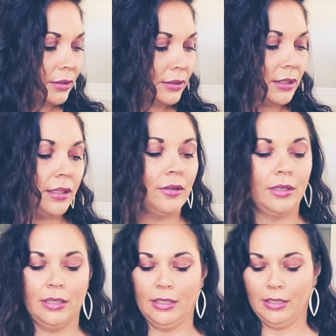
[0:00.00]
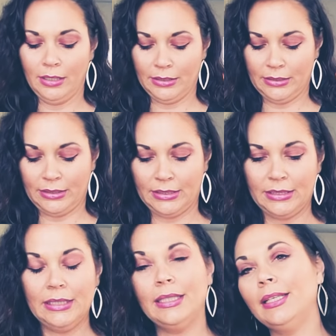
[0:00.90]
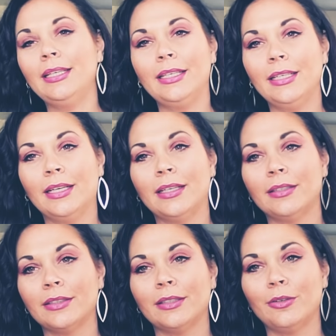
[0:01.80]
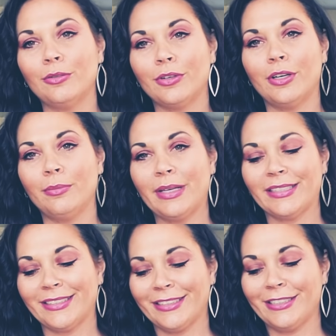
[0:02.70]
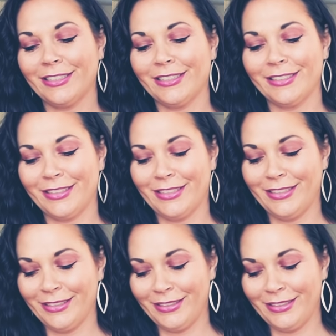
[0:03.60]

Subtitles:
So, let's see the overall messages.